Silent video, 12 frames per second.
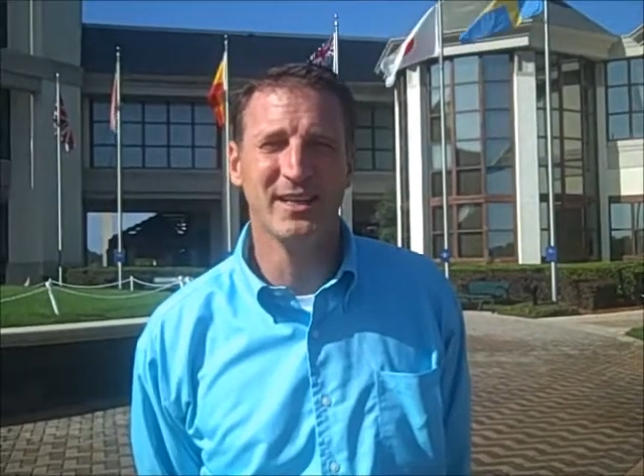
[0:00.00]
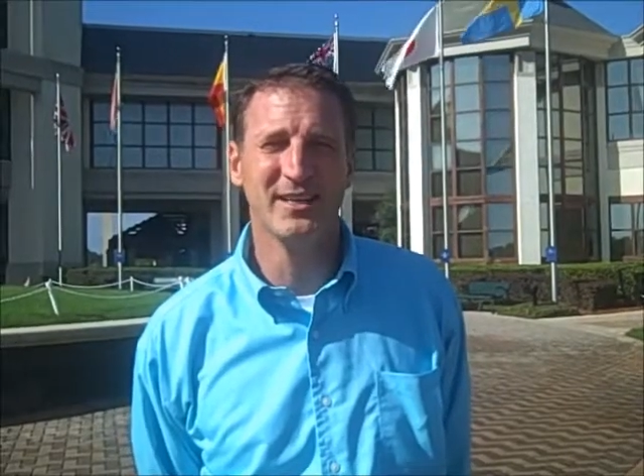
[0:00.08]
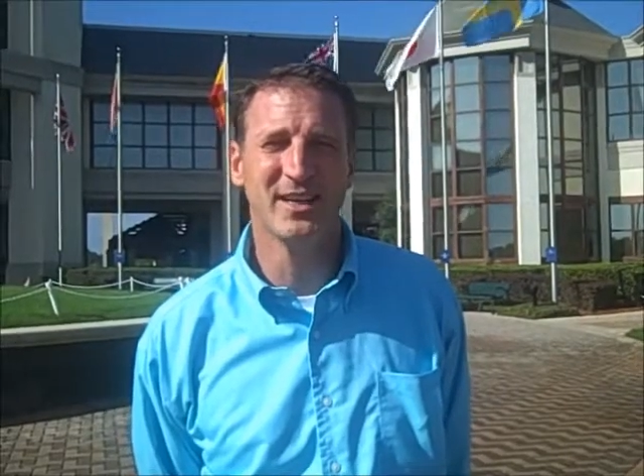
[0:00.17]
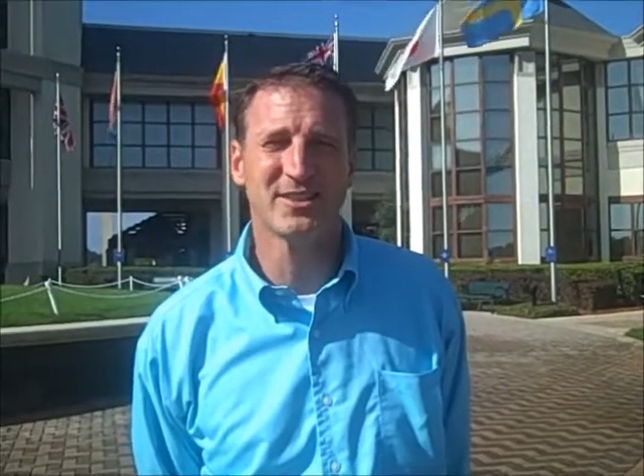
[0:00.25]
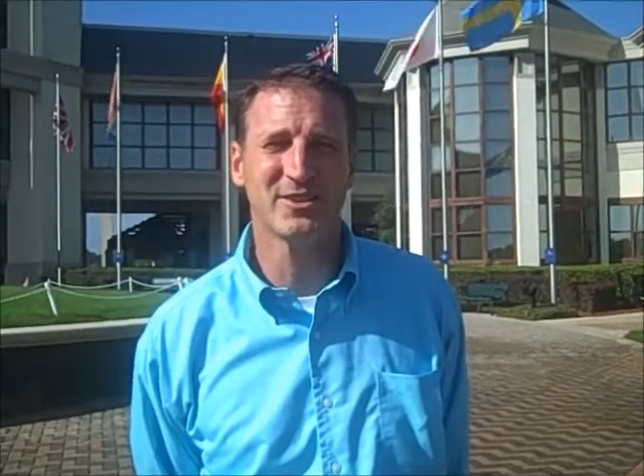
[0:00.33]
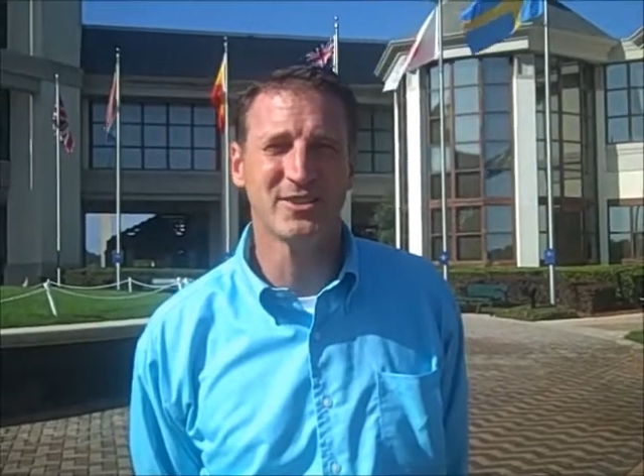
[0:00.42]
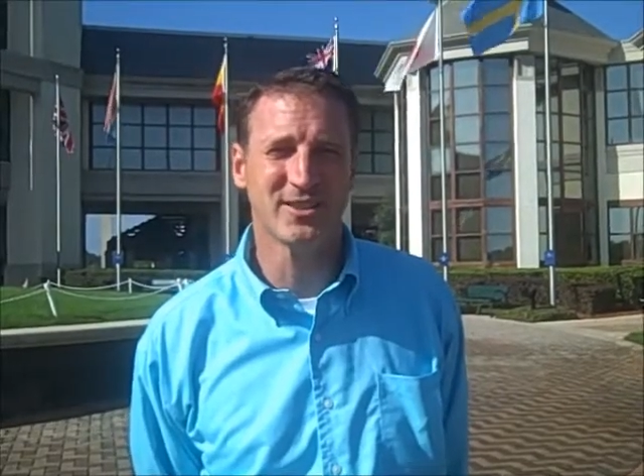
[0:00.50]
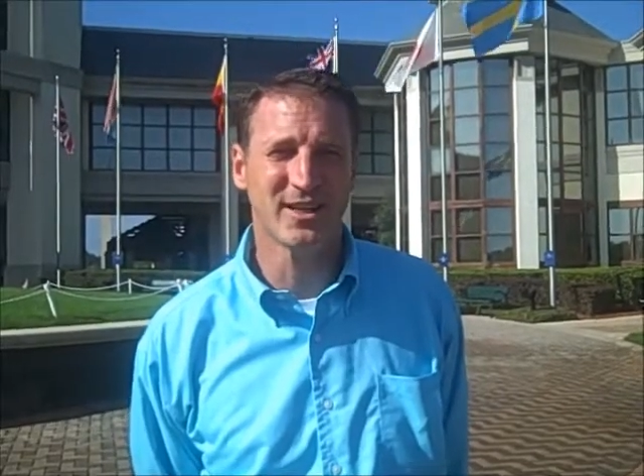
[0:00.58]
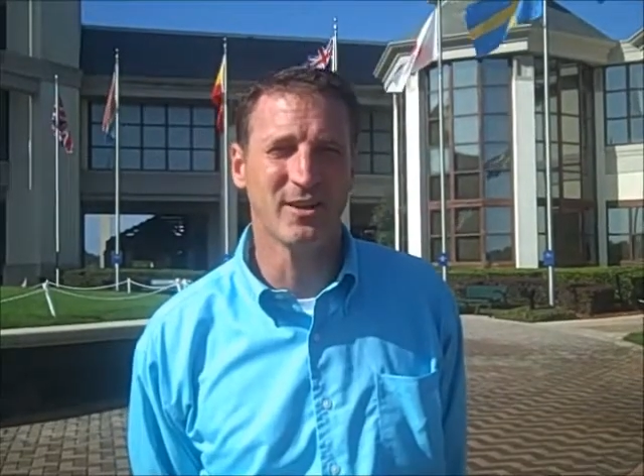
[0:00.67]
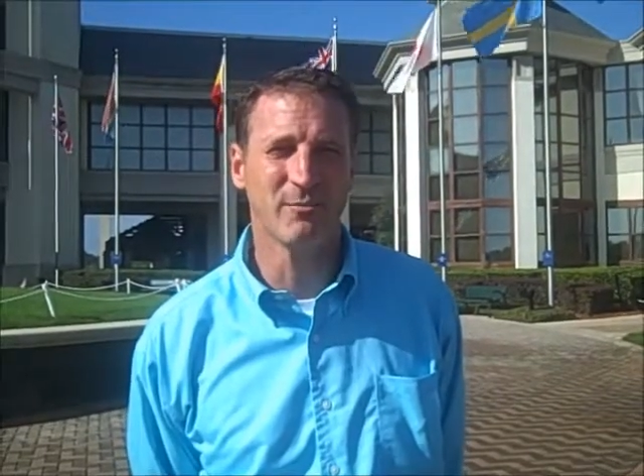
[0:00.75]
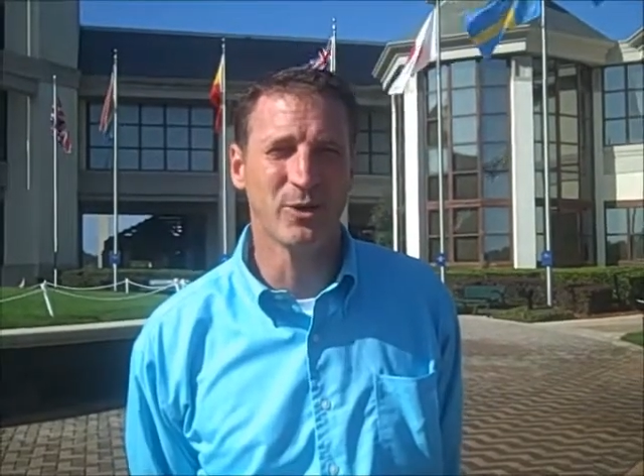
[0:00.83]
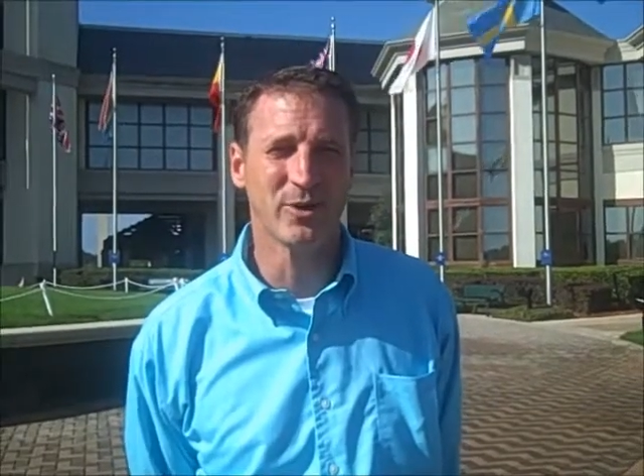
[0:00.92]
induction
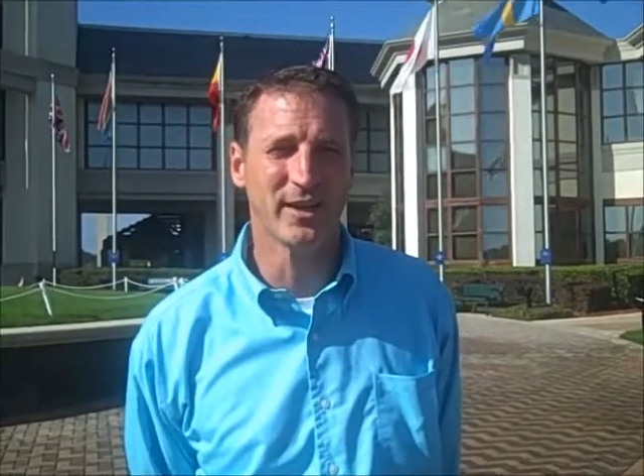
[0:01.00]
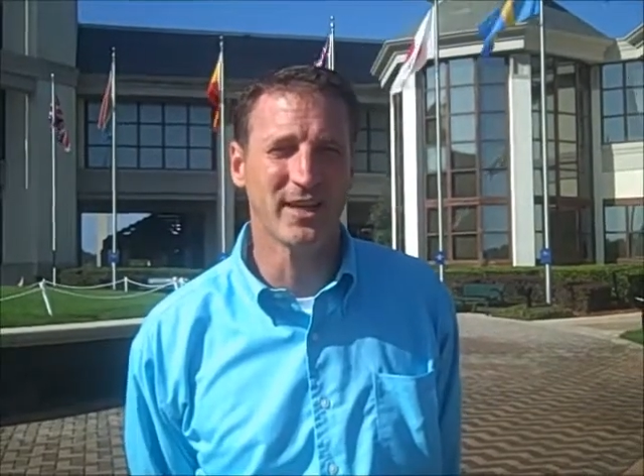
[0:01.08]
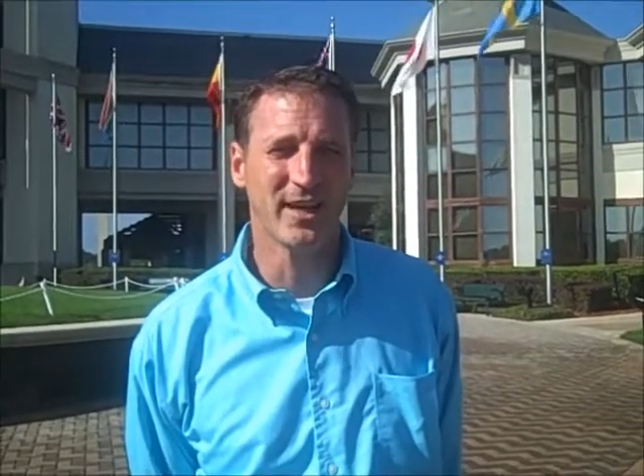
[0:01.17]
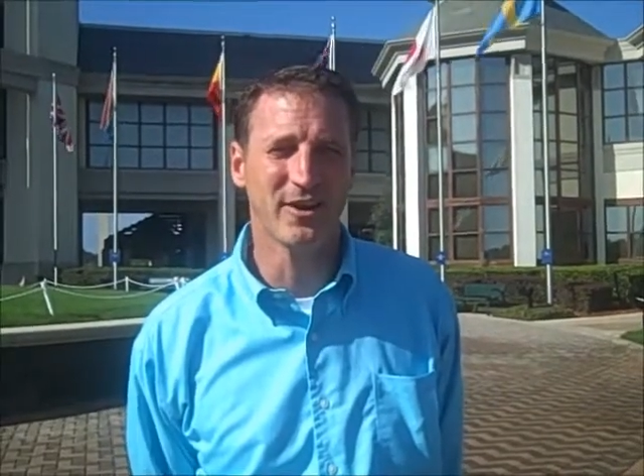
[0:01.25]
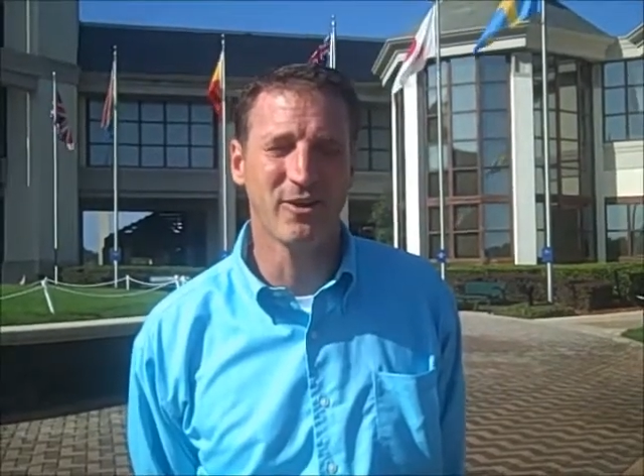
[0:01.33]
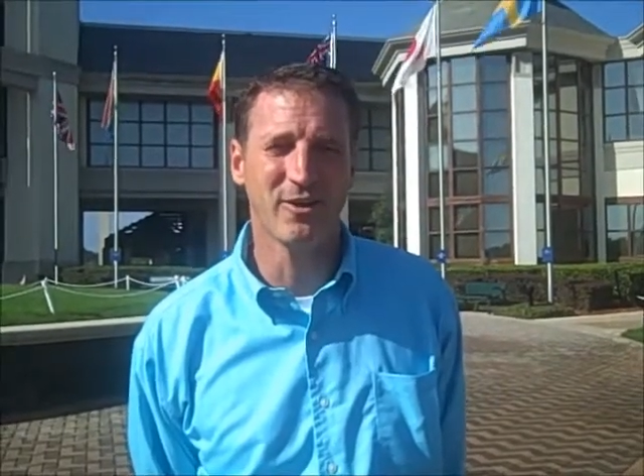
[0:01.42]
ceremony and